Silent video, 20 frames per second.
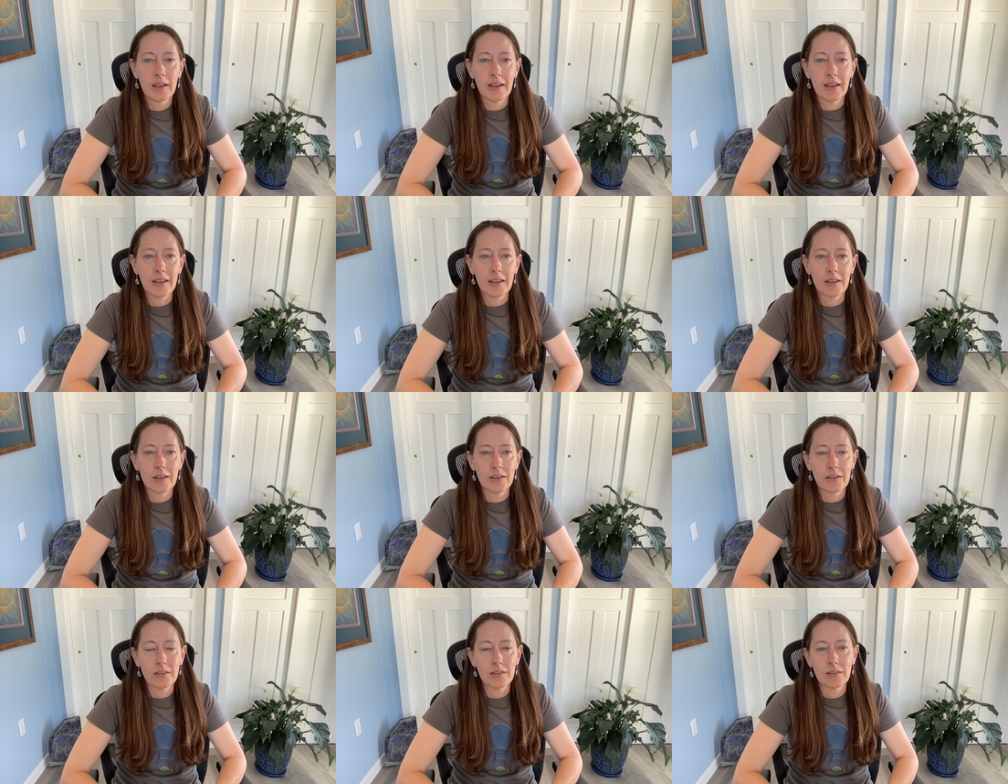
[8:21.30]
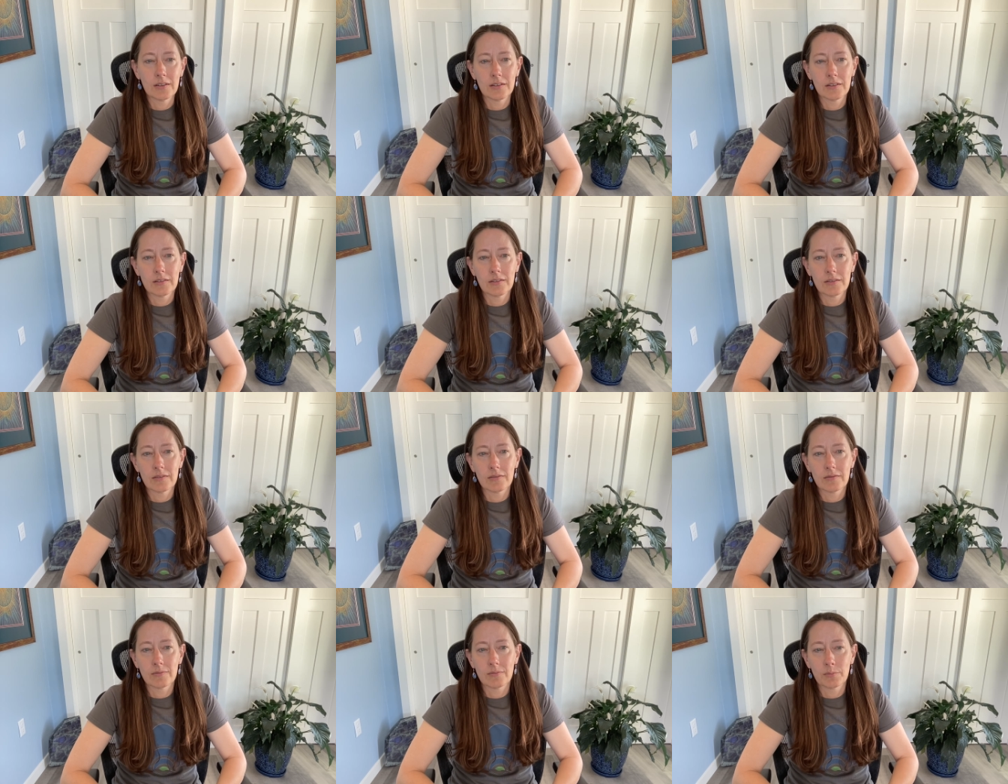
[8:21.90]
And
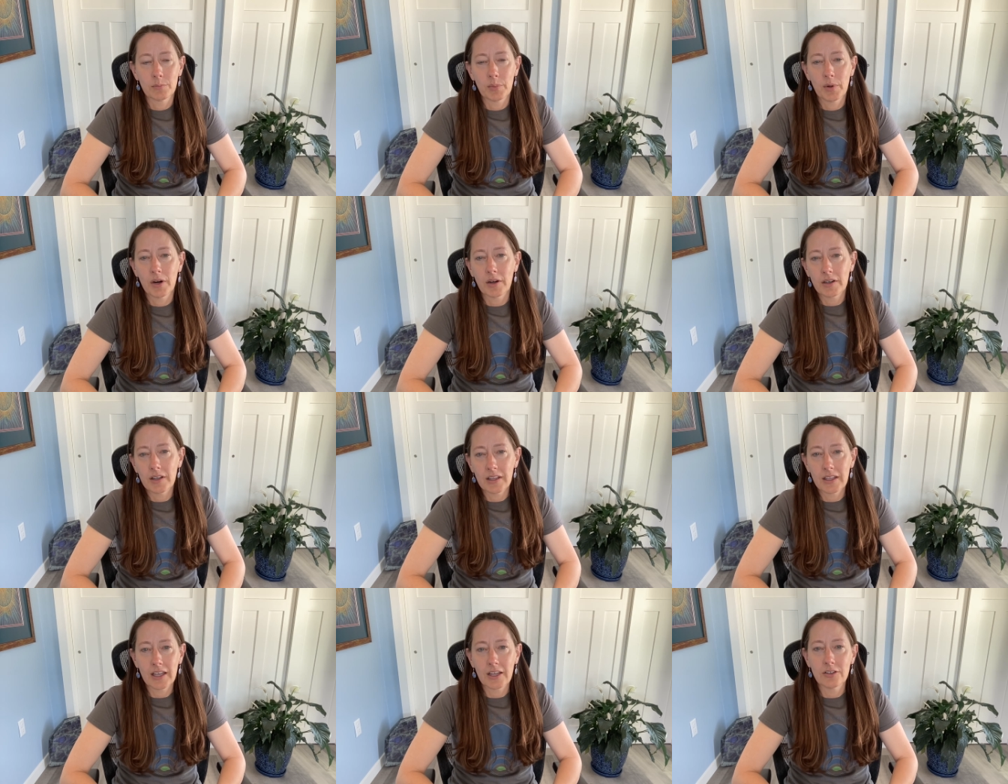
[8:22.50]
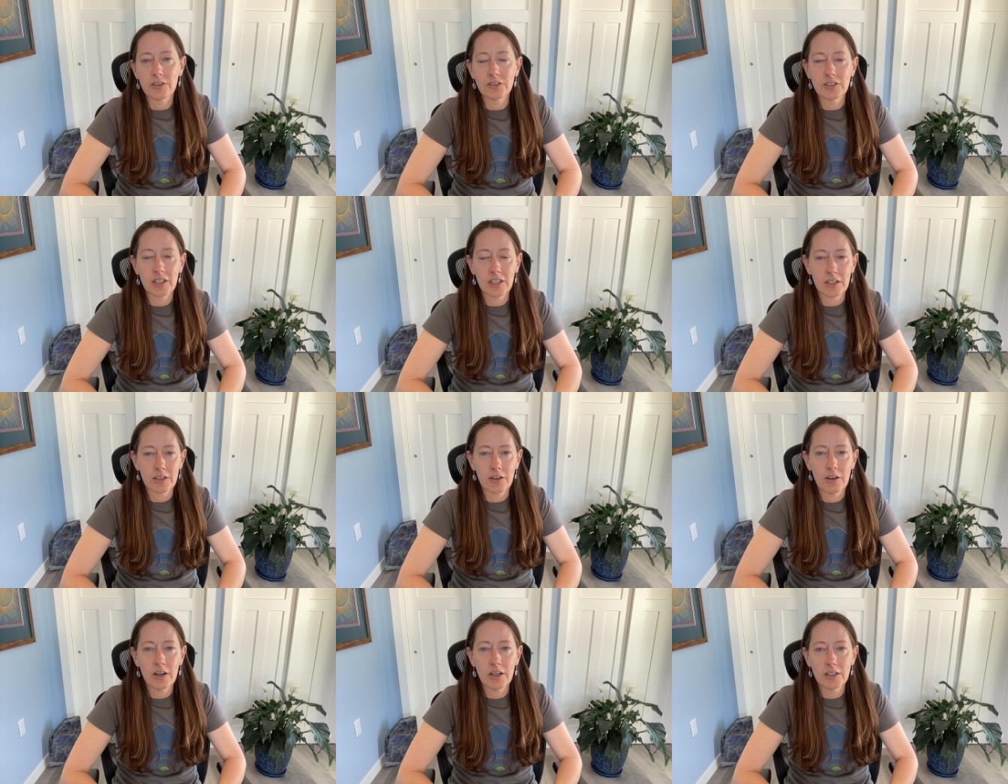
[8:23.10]
part of the
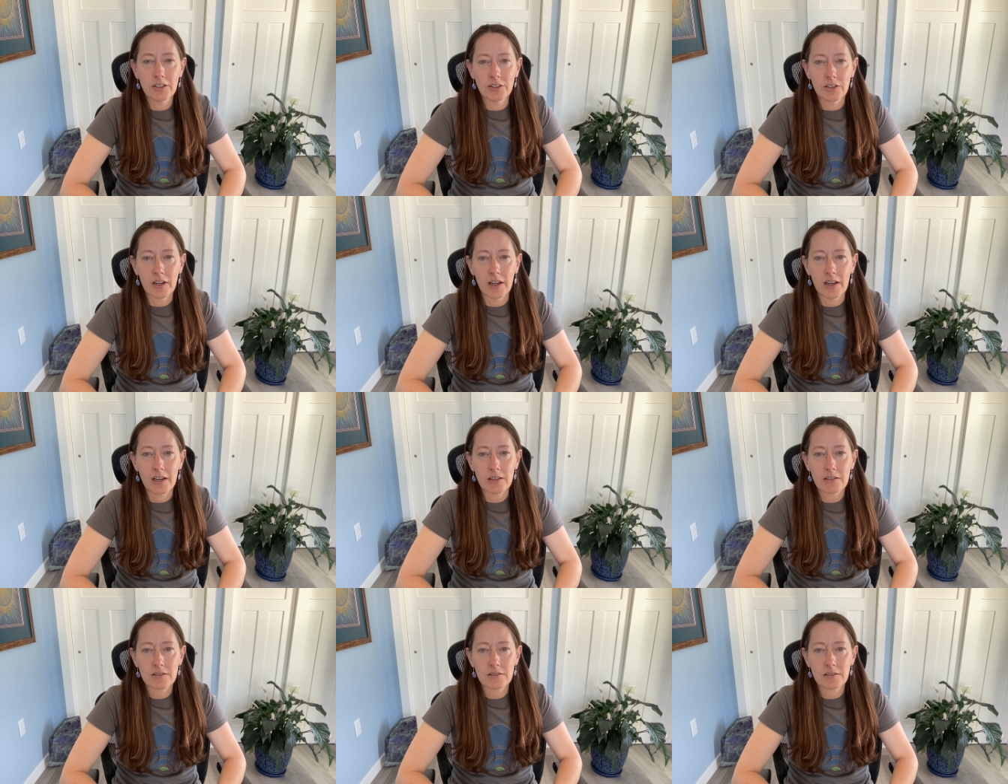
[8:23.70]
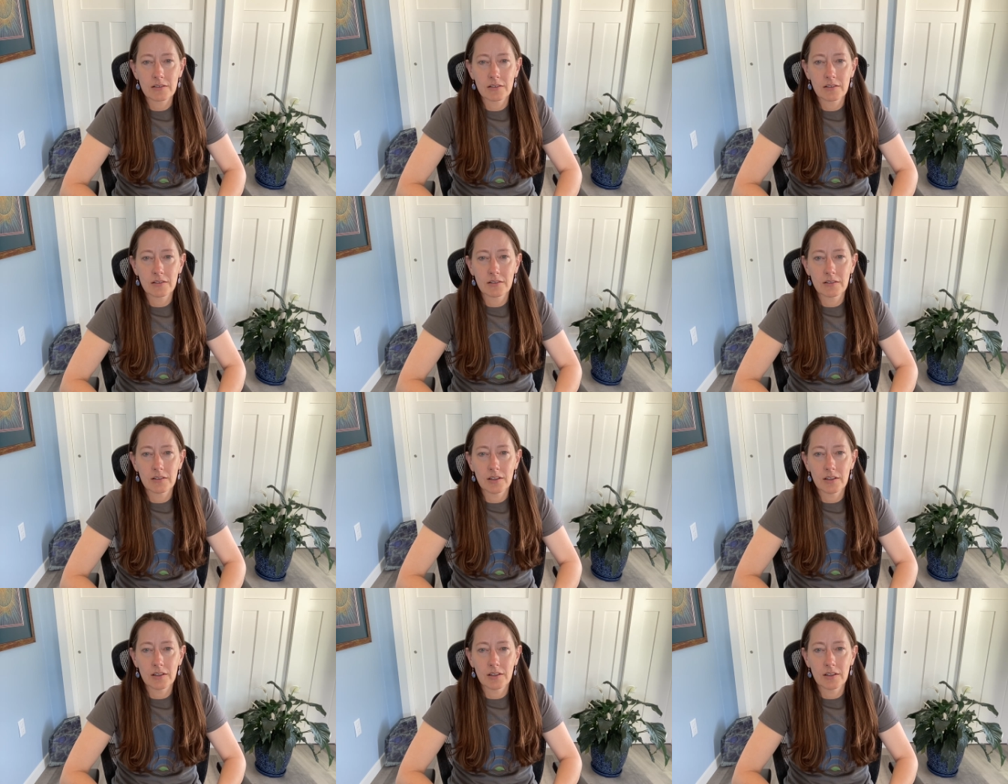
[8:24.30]
energetic contracts,